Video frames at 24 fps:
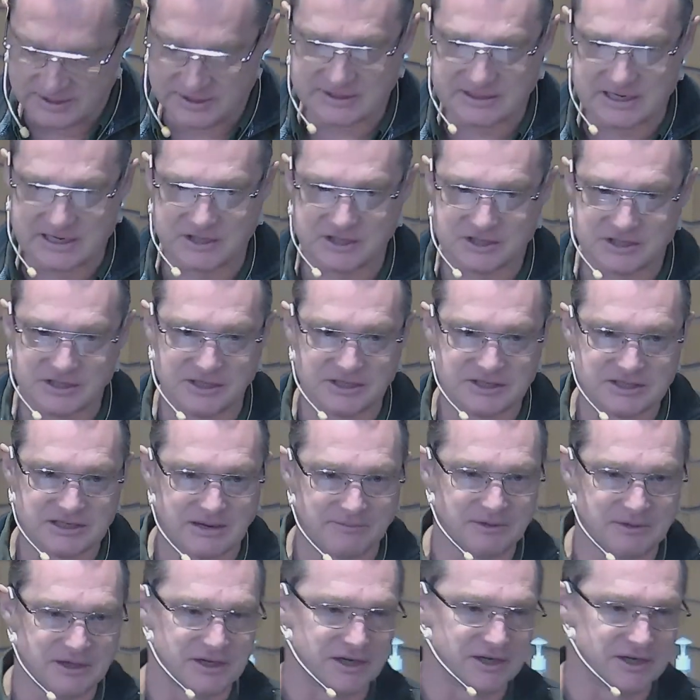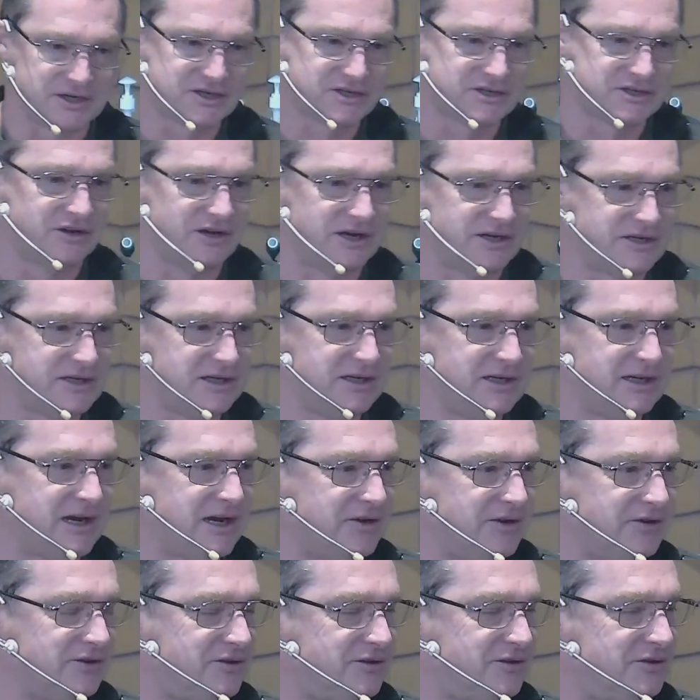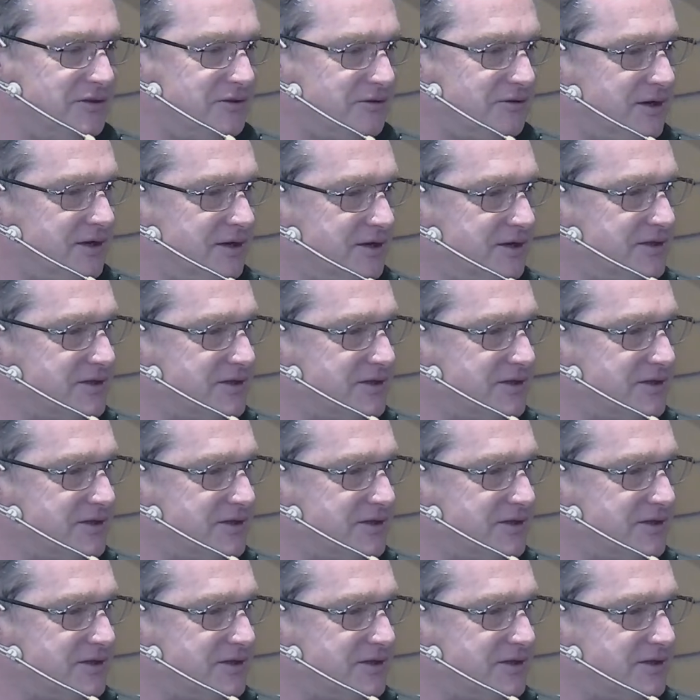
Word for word: where there's actually something exciting other than